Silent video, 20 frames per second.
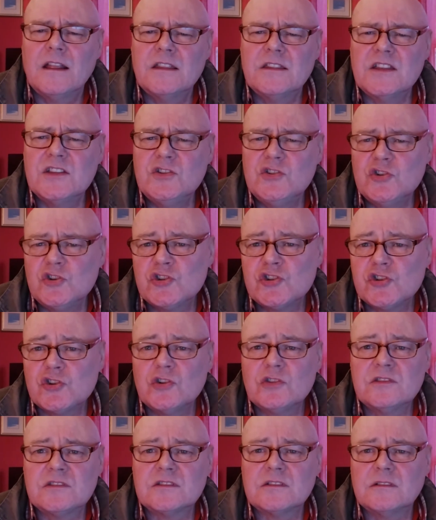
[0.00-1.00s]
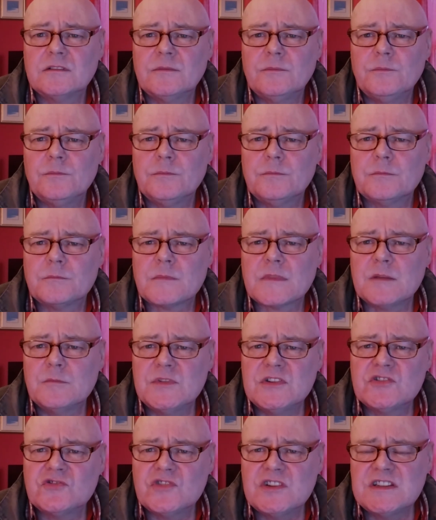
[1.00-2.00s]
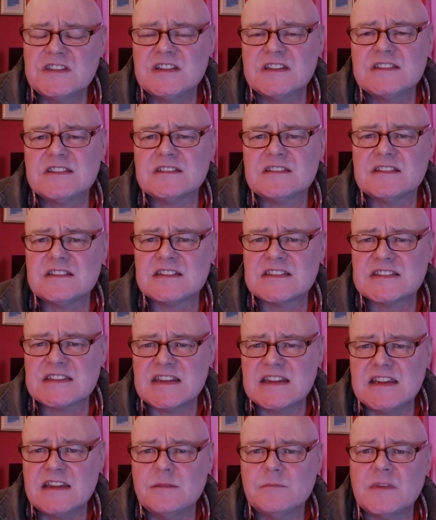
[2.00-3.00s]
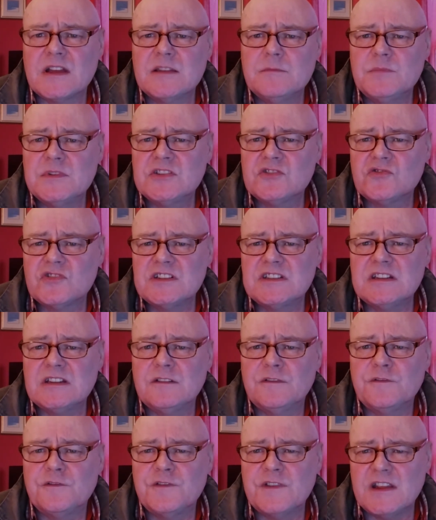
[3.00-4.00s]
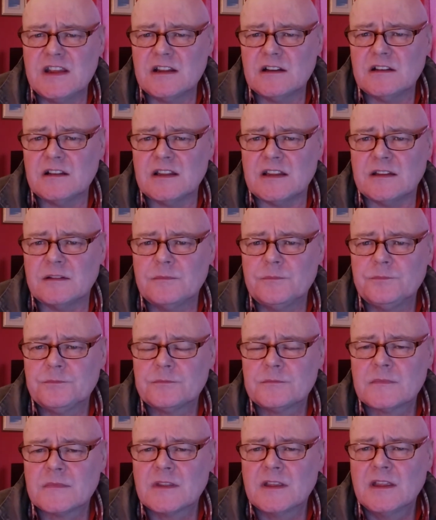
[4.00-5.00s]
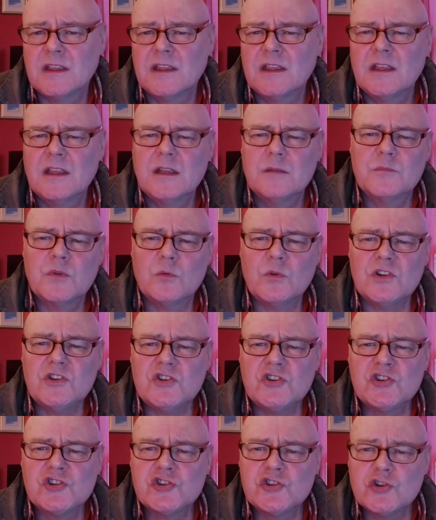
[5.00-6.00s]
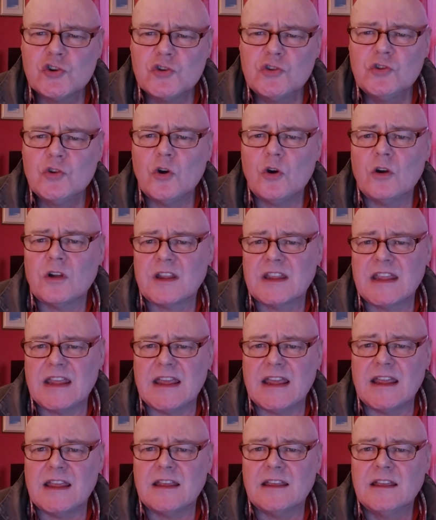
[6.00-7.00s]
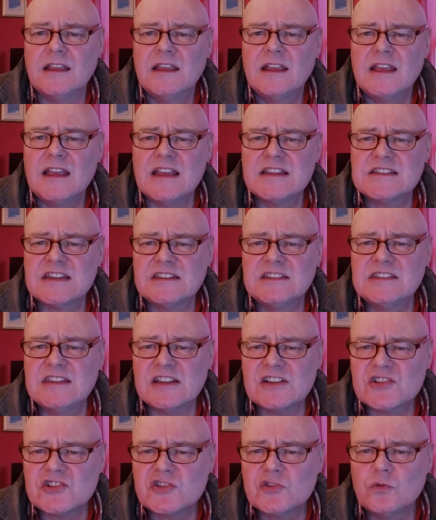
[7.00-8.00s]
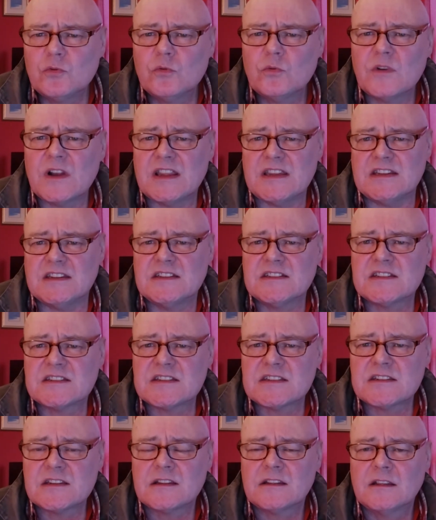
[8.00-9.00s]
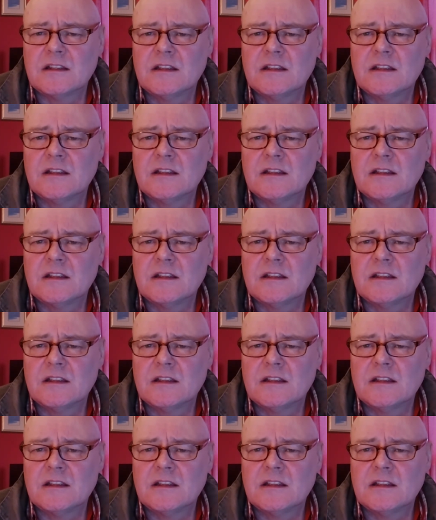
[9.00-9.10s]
then you should be treated the same and be treated fairly. But what you should not get is additional rights.